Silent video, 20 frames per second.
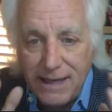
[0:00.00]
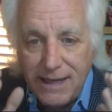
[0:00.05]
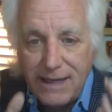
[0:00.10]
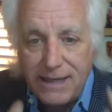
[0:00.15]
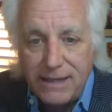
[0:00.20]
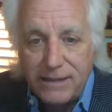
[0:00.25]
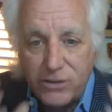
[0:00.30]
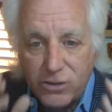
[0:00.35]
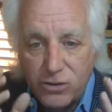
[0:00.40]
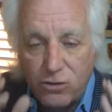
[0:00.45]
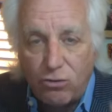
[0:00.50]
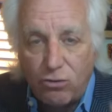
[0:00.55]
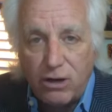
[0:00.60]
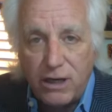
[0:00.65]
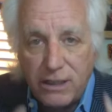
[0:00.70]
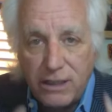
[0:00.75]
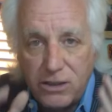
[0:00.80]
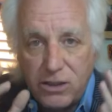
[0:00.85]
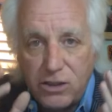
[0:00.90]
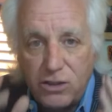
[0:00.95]
he is
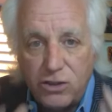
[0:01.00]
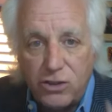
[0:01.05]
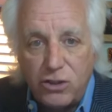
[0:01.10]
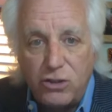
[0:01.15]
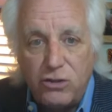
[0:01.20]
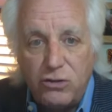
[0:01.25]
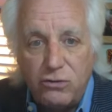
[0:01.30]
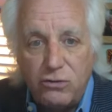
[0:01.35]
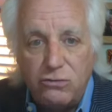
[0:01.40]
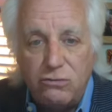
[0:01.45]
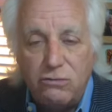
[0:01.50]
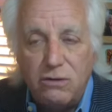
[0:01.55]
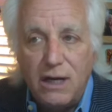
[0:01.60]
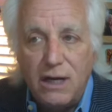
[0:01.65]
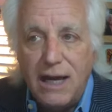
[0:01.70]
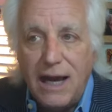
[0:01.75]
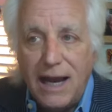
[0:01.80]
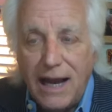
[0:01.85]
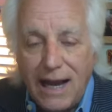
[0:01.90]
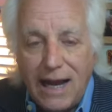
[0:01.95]
going to do
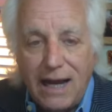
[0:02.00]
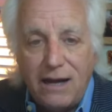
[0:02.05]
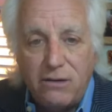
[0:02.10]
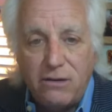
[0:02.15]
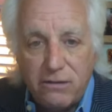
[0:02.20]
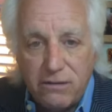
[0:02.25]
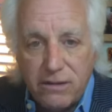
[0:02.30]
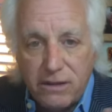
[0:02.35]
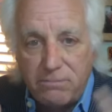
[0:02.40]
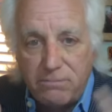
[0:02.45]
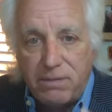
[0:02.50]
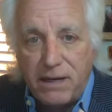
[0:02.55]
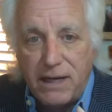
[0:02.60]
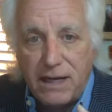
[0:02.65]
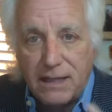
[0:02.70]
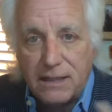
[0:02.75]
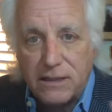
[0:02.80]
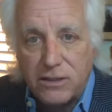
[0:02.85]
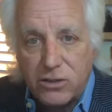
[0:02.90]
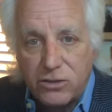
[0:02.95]
out of the
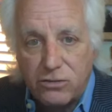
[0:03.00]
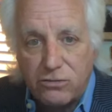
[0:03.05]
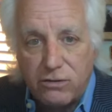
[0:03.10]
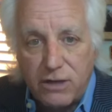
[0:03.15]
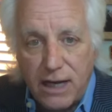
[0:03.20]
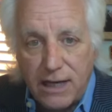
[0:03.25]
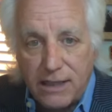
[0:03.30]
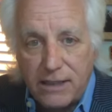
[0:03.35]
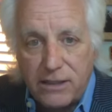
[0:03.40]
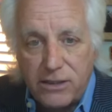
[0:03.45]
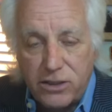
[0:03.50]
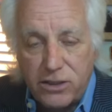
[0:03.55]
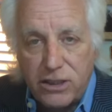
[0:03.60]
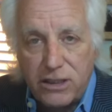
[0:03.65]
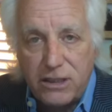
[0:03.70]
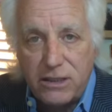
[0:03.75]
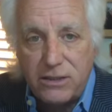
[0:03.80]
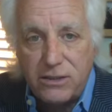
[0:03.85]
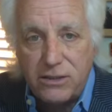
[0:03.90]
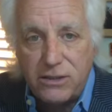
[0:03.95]
box
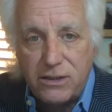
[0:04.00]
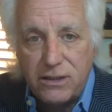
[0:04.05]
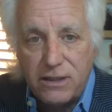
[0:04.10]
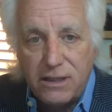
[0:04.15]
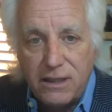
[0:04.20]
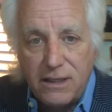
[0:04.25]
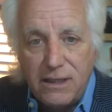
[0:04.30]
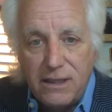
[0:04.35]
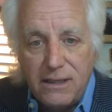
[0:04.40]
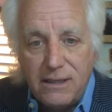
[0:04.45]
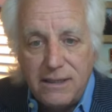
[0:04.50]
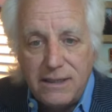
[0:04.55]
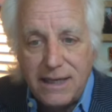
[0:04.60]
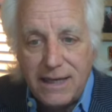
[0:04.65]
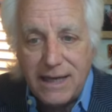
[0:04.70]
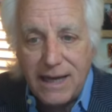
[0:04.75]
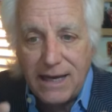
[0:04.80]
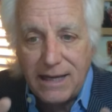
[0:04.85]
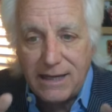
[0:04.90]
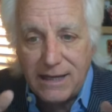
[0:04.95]
strategies to
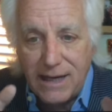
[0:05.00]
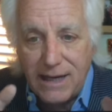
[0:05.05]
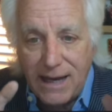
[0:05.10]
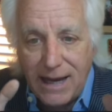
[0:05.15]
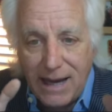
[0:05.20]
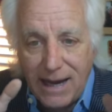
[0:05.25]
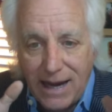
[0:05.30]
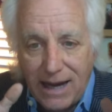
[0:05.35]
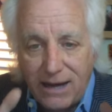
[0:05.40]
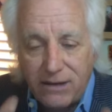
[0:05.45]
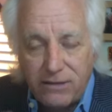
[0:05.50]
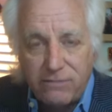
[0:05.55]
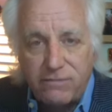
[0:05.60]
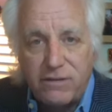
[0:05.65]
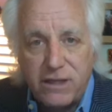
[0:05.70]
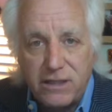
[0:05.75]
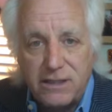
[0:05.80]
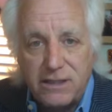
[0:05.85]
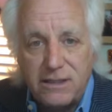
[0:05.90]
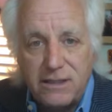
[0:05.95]
get out of
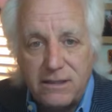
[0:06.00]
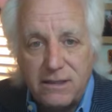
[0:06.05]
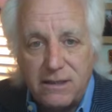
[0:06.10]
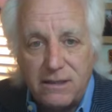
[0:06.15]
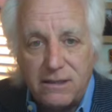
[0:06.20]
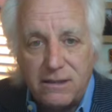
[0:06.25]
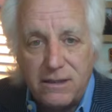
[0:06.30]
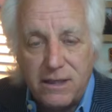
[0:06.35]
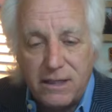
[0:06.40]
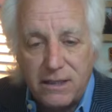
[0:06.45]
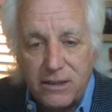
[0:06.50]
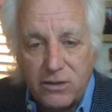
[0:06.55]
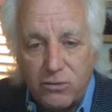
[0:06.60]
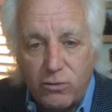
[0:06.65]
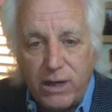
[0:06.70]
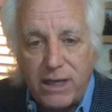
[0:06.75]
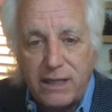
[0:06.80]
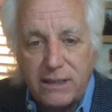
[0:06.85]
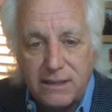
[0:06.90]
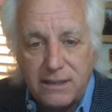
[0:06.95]
the
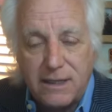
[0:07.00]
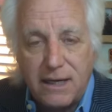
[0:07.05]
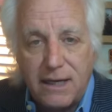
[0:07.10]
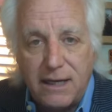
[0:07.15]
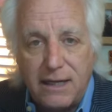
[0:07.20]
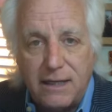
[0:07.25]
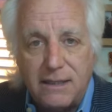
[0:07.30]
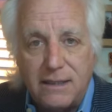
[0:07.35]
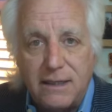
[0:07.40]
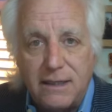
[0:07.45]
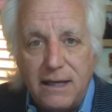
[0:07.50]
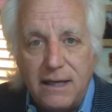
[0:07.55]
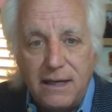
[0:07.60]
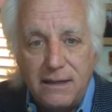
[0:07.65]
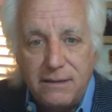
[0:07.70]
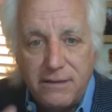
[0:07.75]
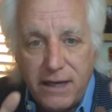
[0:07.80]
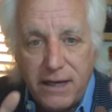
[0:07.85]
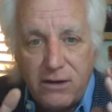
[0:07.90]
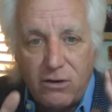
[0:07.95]
quicksand
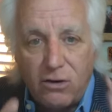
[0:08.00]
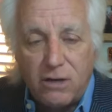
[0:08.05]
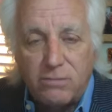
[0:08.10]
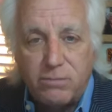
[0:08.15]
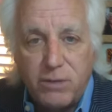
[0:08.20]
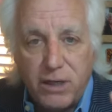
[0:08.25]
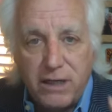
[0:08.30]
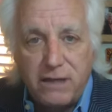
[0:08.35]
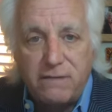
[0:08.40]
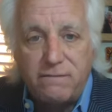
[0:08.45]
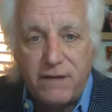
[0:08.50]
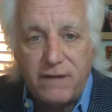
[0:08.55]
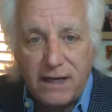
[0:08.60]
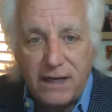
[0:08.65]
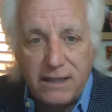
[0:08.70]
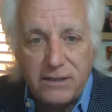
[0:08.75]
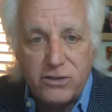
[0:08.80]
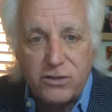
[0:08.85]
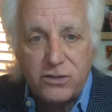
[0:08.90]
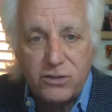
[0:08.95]
that Aubrey
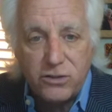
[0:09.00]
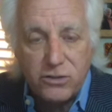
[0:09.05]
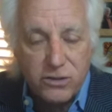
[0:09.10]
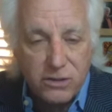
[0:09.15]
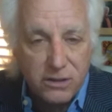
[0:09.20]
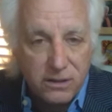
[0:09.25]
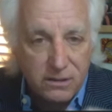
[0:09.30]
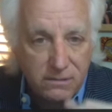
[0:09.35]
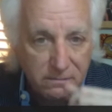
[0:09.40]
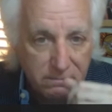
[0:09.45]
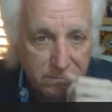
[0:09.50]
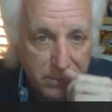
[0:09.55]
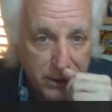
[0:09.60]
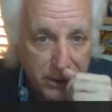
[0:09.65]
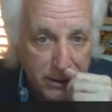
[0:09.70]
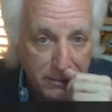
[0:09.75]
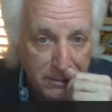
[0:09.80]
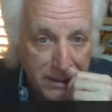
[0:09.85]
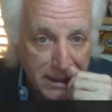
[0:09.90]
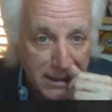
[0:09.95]
Advisors
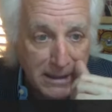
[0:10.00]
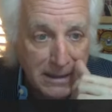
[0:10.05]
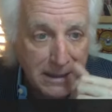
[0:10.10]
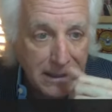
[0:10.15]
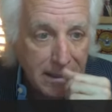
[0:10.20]
put him in.